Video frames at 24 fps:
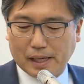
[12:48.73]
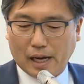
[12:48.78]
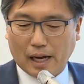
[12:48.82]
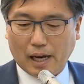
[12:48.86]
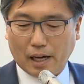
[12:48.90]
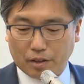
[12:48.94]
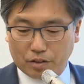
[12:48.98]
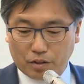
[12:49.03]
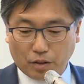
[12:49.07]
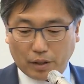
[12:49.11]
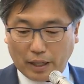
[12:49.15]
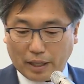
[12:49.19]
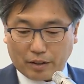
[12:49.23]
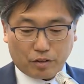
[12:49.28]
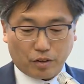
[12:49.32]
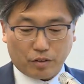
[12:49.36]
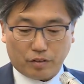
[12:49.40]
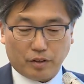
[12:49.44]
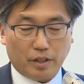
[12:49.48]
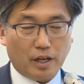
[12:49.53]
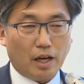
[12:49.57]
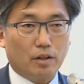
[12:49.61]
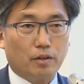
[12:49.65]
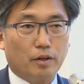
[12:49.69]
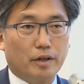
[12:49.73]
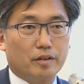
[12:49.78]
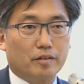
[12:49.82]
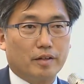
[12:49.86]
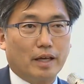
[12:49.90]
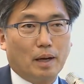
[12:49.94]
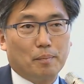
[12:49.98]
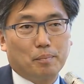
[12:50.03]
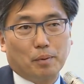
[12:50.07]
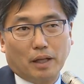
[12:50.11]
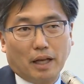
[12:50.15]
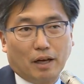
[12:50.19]
uh, so that's just another
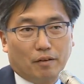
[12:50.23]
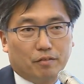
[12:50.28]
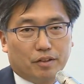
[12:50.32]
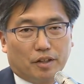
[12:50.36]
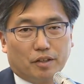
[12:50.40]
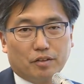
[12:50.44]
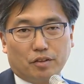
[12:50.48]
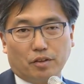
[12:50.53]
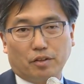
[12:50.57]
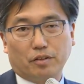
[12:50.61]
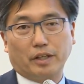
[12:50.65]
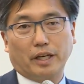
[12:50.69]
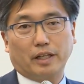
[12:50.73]
example how digital